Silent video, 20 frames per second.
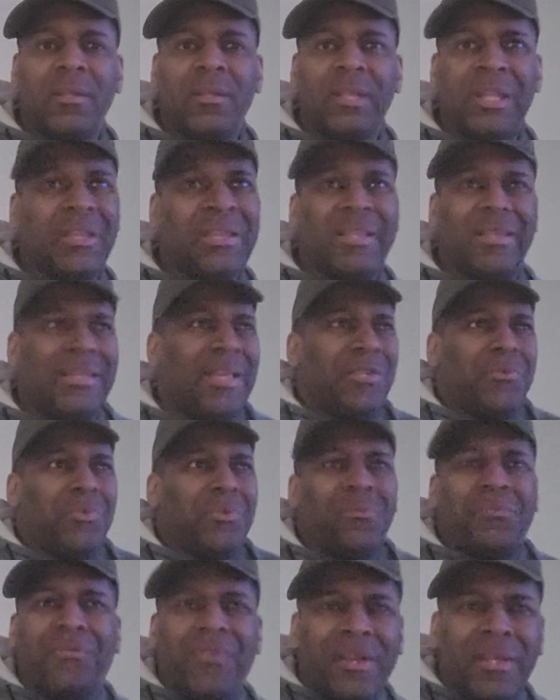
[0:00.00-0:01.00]
That's
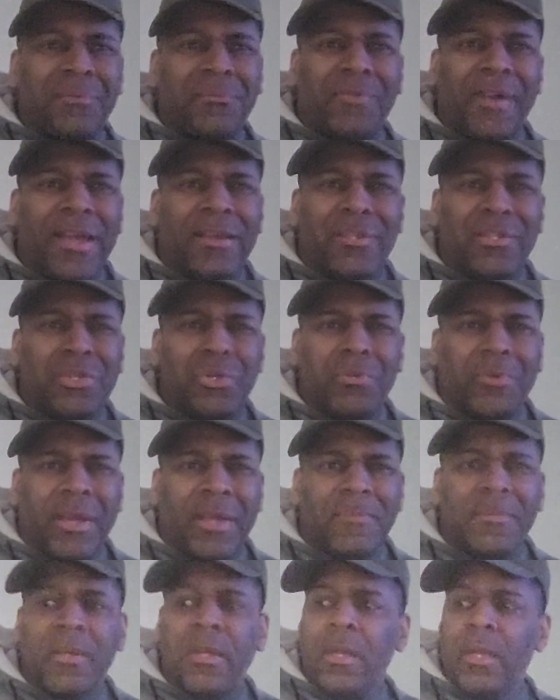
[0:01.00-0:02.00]
what the fucking fighters do,
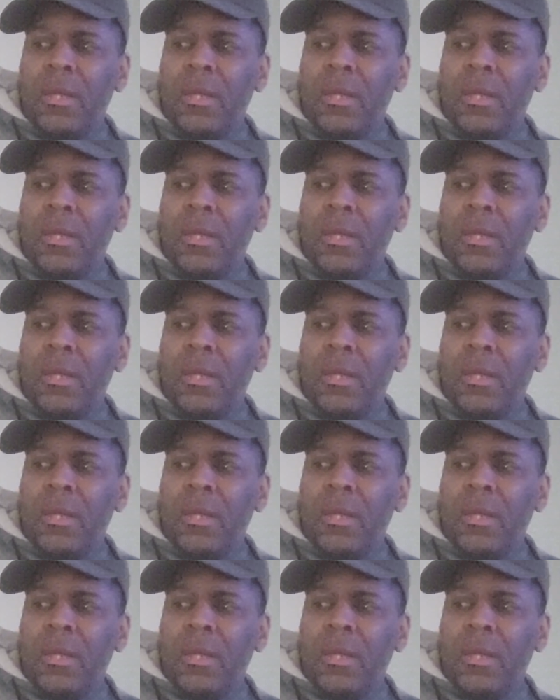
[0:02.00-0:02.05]
right?